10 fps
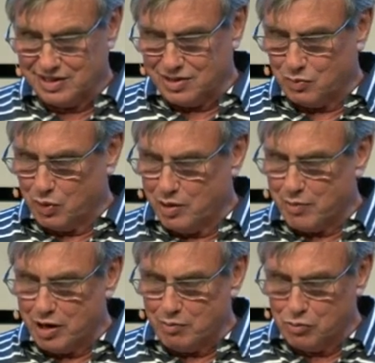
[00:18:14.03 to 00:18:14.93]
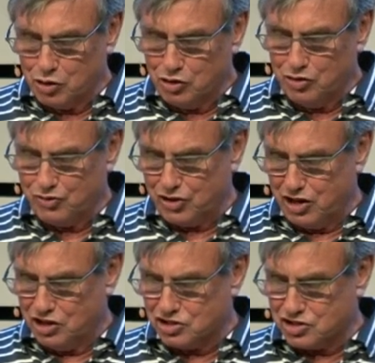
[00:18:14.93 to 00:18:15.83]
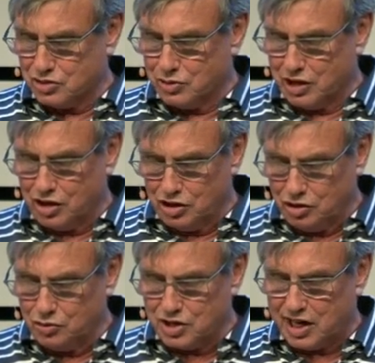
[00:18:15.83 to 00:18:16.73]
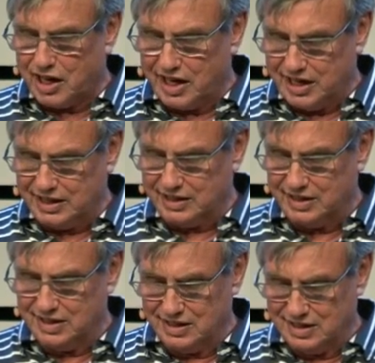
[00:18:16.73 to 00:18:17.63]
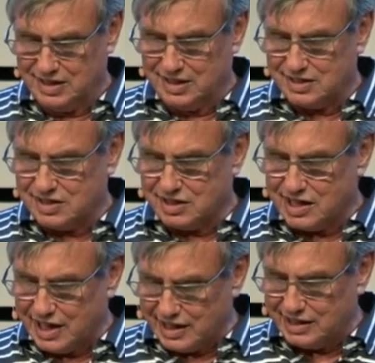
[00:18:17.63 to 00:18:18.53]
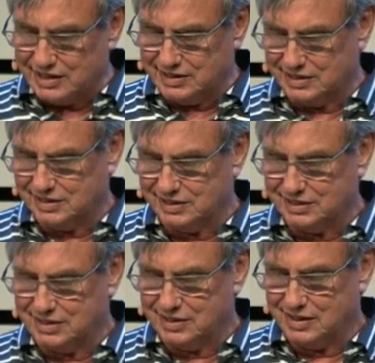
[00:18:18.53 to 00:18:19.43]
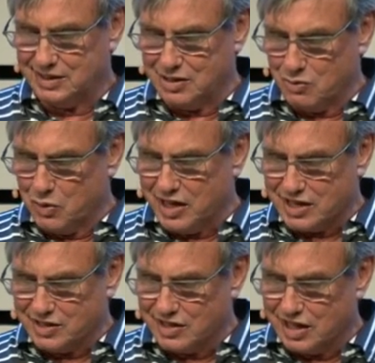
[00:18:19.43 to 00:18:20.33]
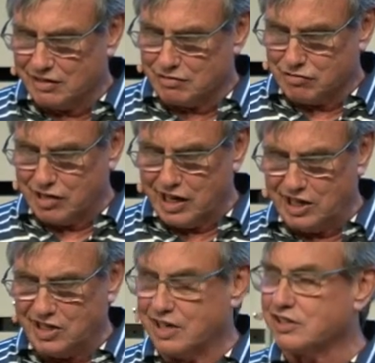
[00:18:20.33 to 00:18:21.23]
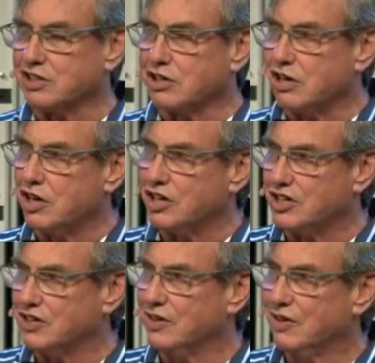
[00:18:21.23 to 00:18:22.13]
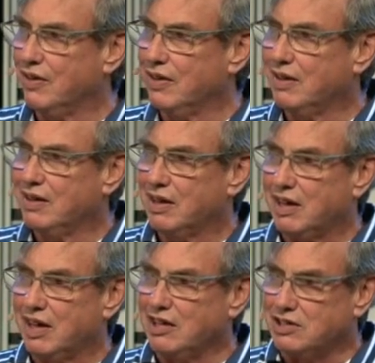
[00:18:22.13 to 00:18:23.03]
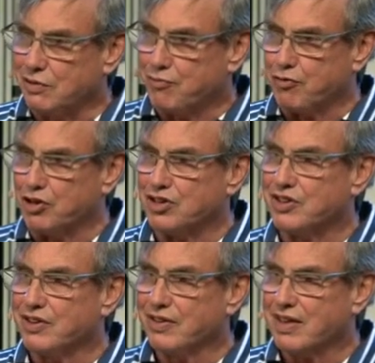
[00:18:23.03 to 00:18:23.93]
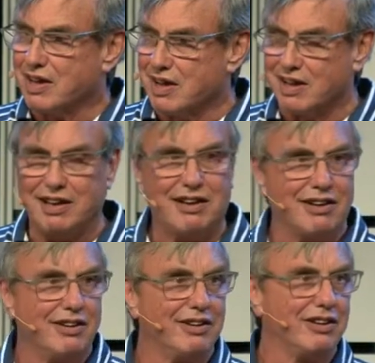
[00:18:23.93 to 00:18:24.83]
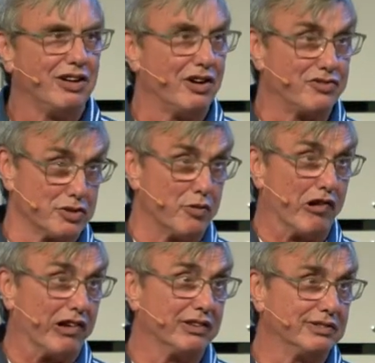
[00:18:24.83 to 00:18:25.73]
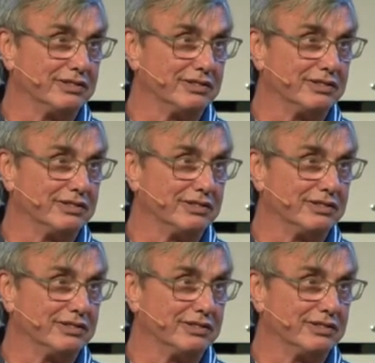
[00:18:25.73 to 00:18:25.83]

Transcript: that we may move into a new day. Together, we can then create under God a different kind of tomorrow.